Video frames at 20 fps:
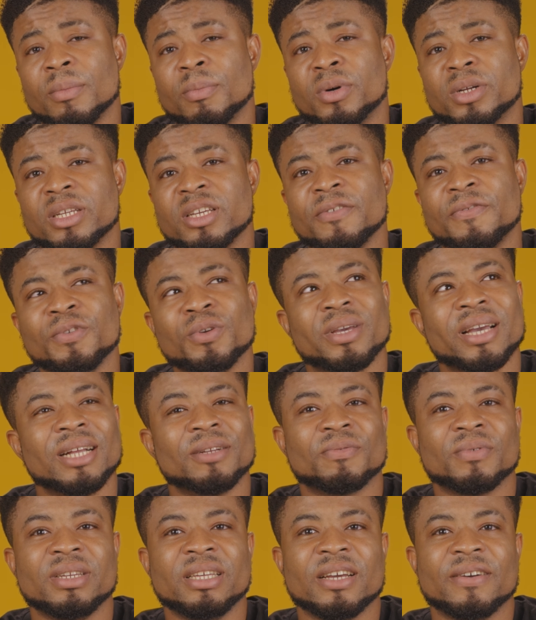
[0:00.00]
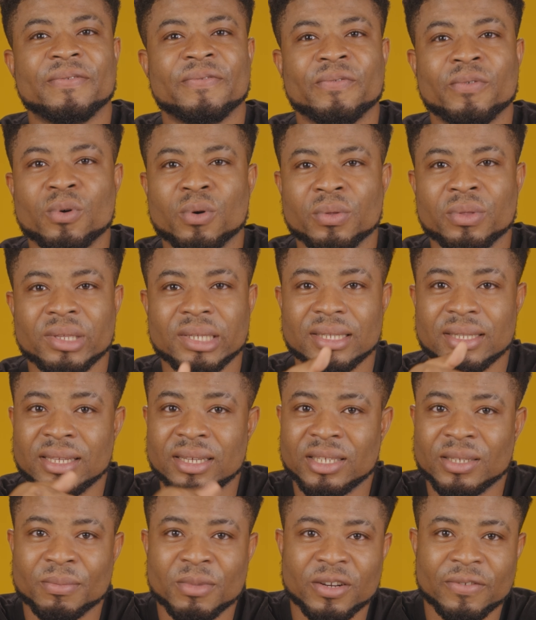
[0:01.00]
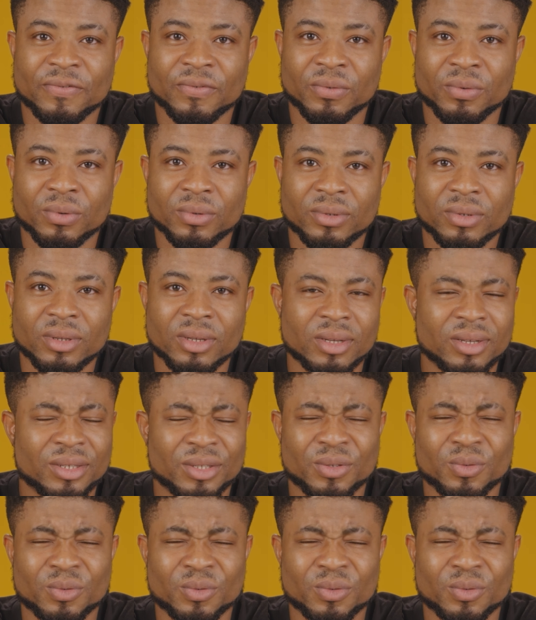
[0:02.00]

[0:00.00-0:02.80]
But if you can't really afford this smartphone,